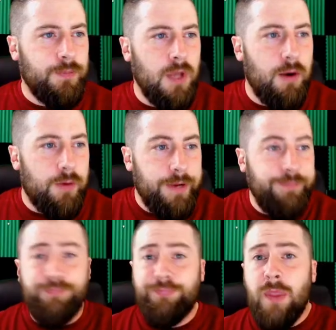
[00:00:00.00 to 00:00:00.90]
All right.
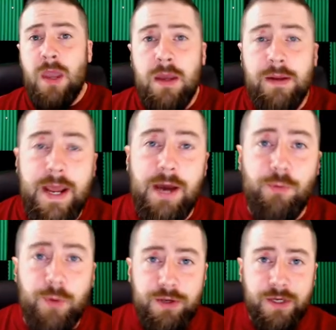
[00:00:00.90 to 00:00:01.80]
Now,
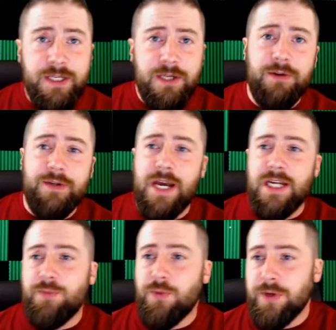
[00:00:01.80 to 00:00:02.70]
when you get to your
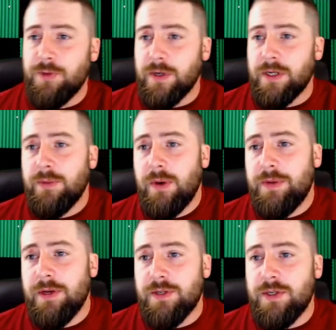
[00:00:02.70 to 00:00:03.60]
dashboard, you want to come up
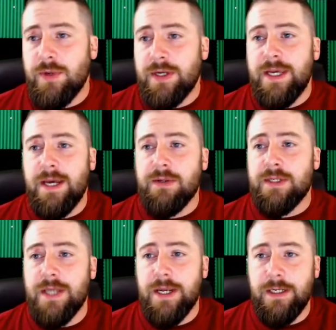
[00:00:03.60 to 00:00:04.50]
here to account
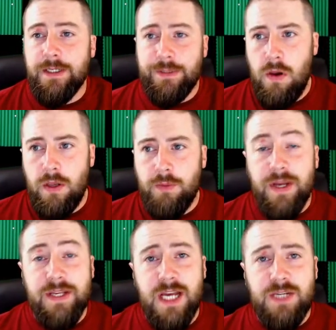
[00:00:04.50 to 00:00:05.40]
settings. And
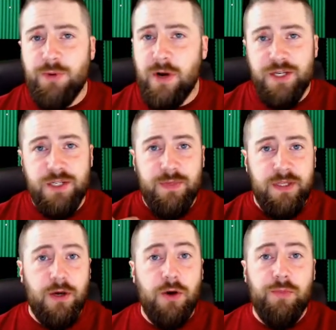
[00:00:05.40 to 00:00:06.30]
by dashboard, I just mean
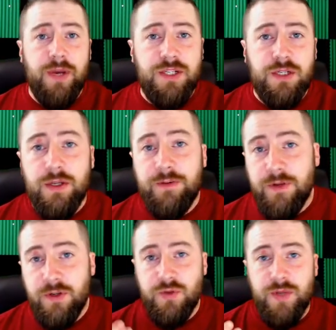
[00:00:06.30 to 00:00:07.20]
the homepage of
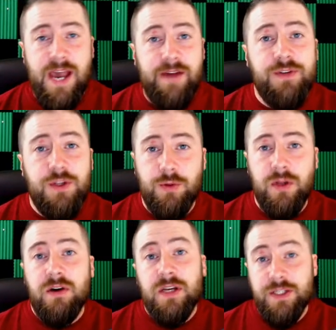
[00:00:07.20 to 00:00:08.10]
ClickFunnels after you
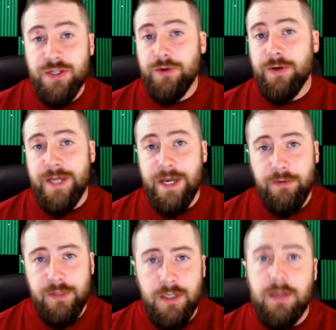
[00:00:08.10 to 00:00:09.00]
log into your
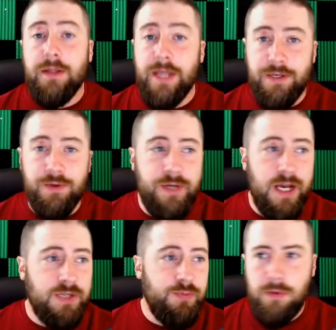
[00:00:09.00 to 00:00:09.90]
account. That's your
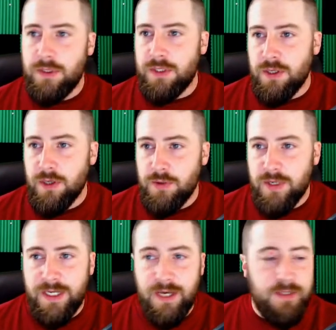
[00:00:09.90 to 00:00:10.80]
dashboard. So you go to
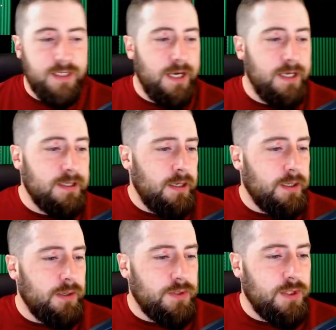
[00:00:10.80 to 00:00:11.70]
account settings,
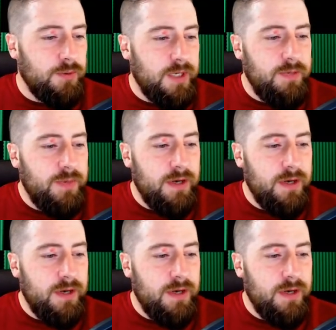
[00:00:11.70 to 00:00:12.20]
go to email